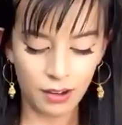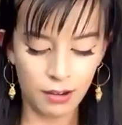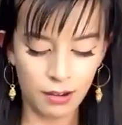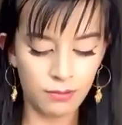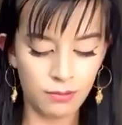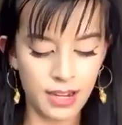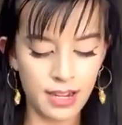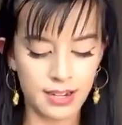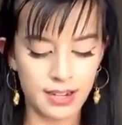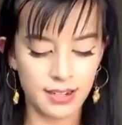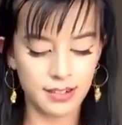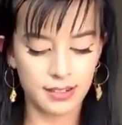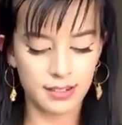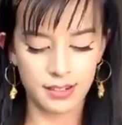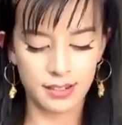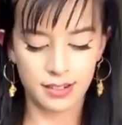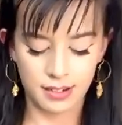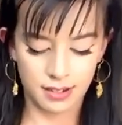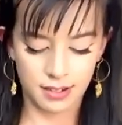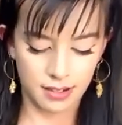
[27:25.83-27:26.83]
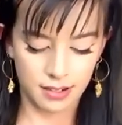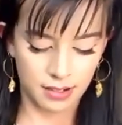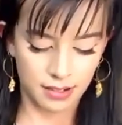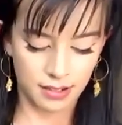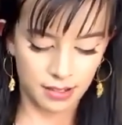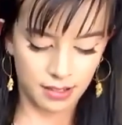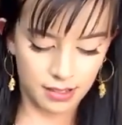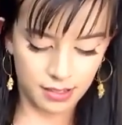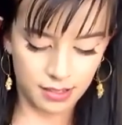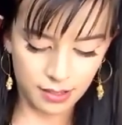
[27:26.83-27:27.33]
all right.
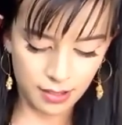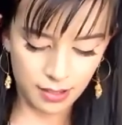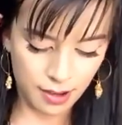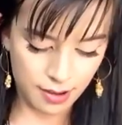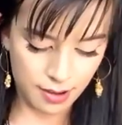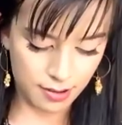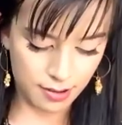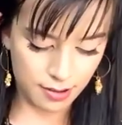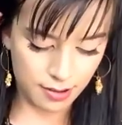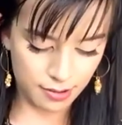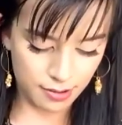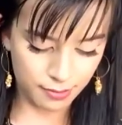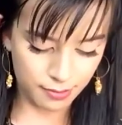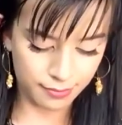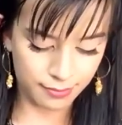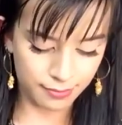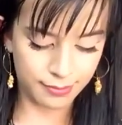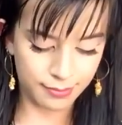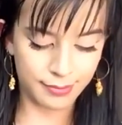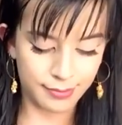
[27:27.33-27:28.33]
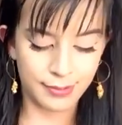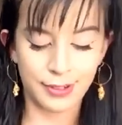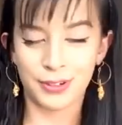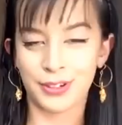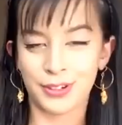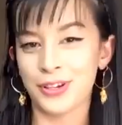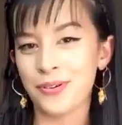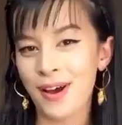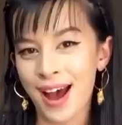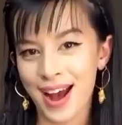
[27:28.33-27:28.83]
So
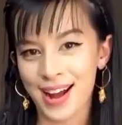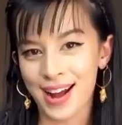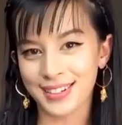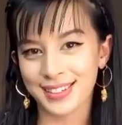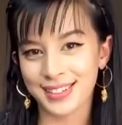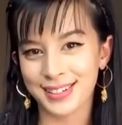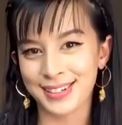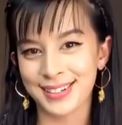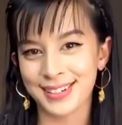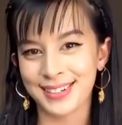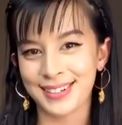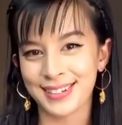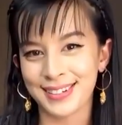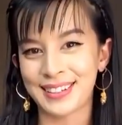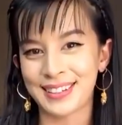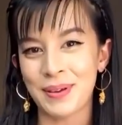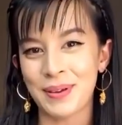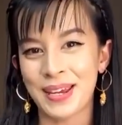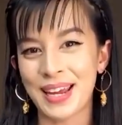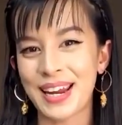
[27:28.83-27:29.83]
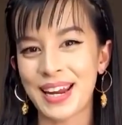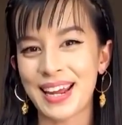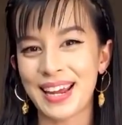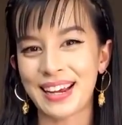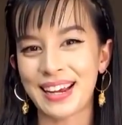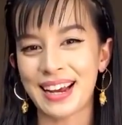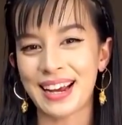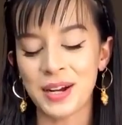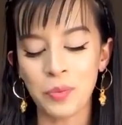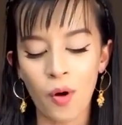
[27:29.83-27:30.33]
you asked at the
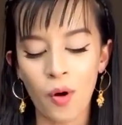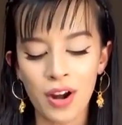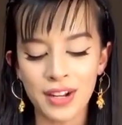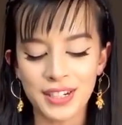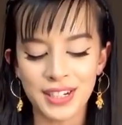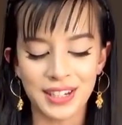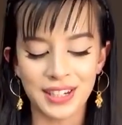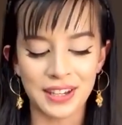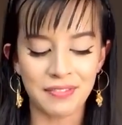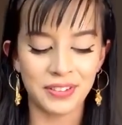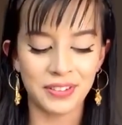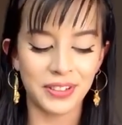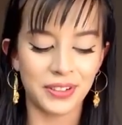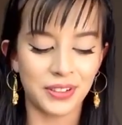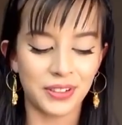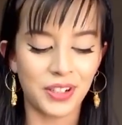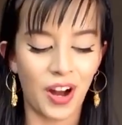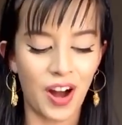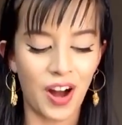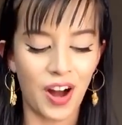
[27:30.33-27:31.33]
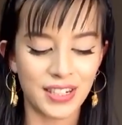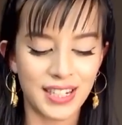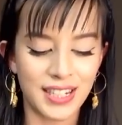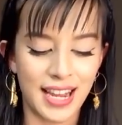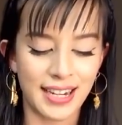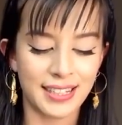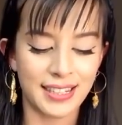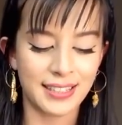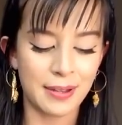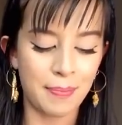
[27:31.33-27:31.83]
beginning. I wanted to give a little
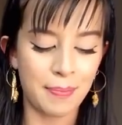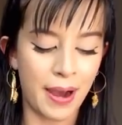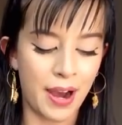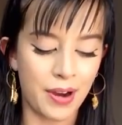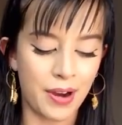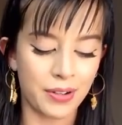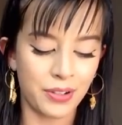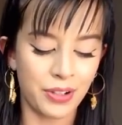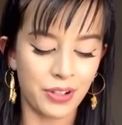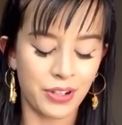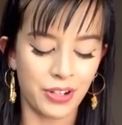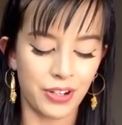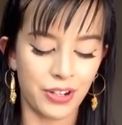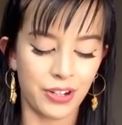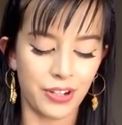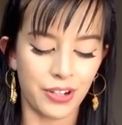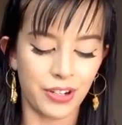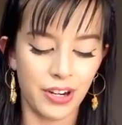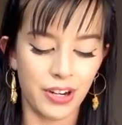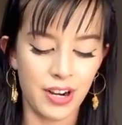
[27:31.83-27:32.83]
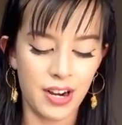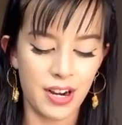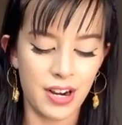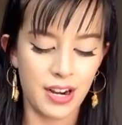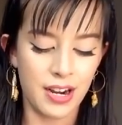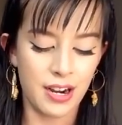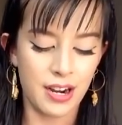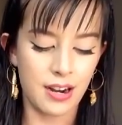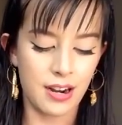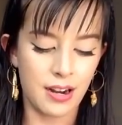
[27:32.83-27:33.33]
context about her.
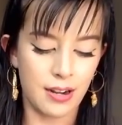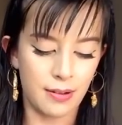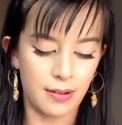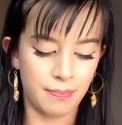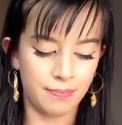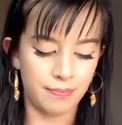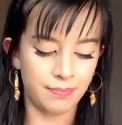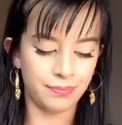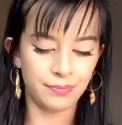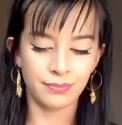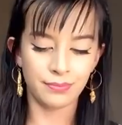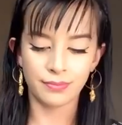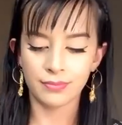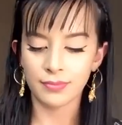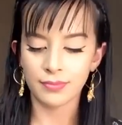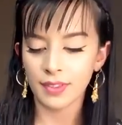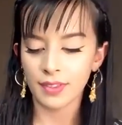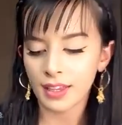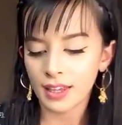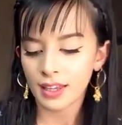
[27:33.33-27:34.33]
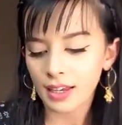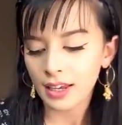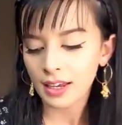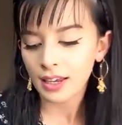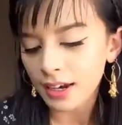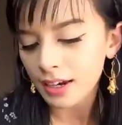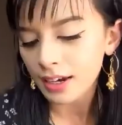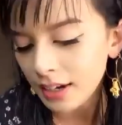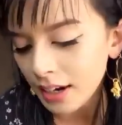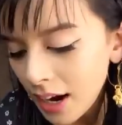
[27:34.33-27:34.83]
Um,
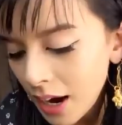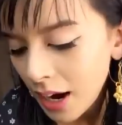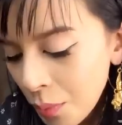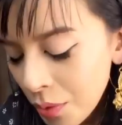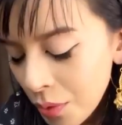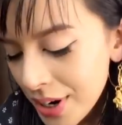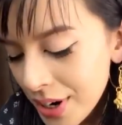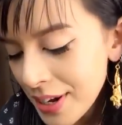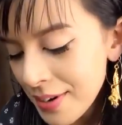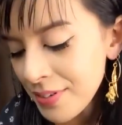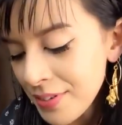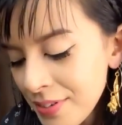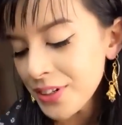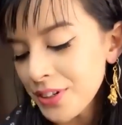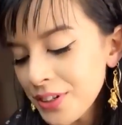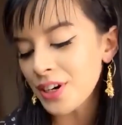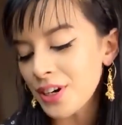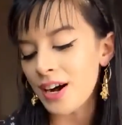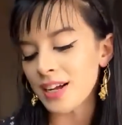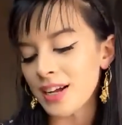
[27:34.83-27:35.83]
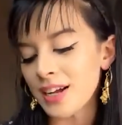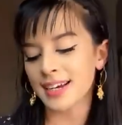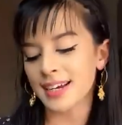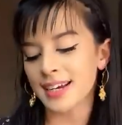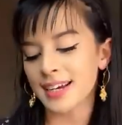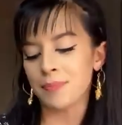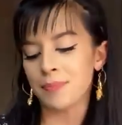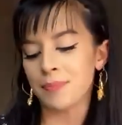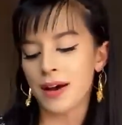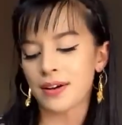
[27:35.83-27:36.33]
I wanted to give a little
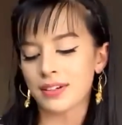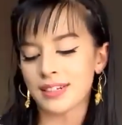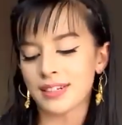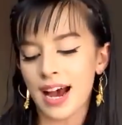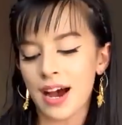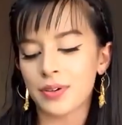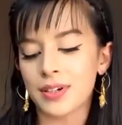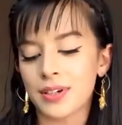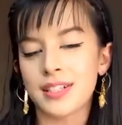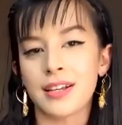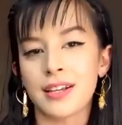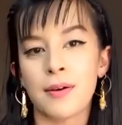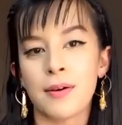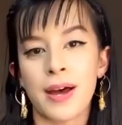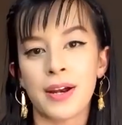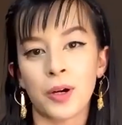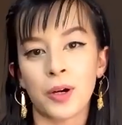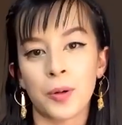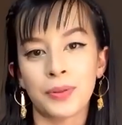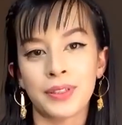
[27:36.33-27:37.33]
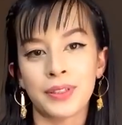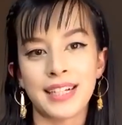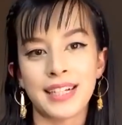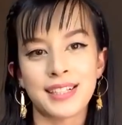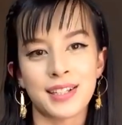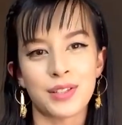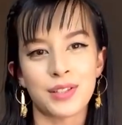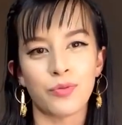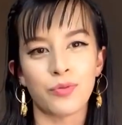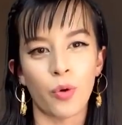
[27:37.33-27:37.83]
context about Taoism and her
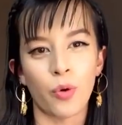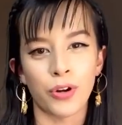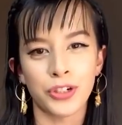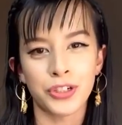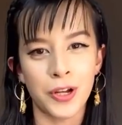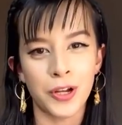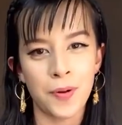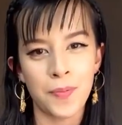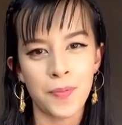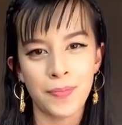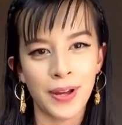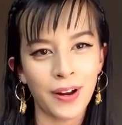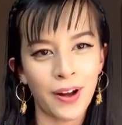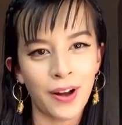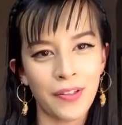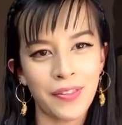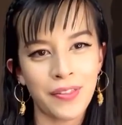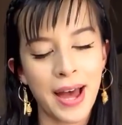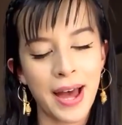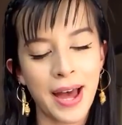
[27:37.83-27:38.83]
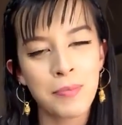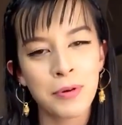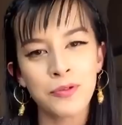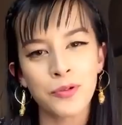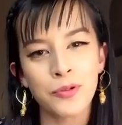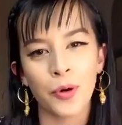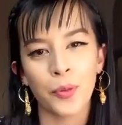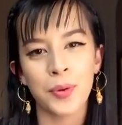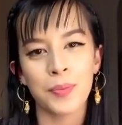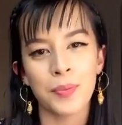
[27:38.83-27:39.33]
places of worship and all that
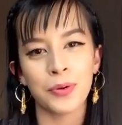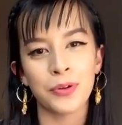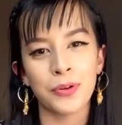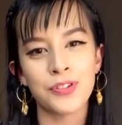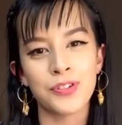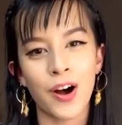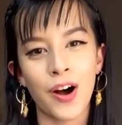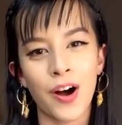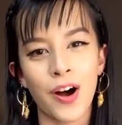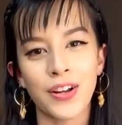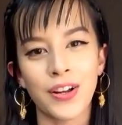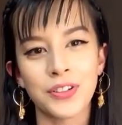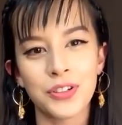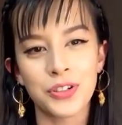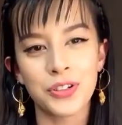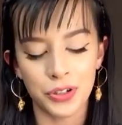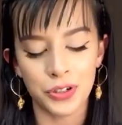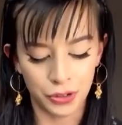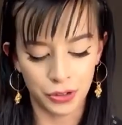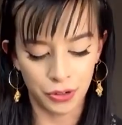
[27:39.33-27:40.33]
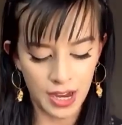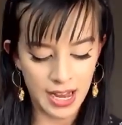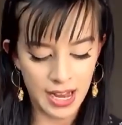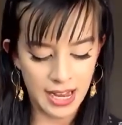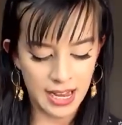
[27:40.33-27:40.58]
before we moved on to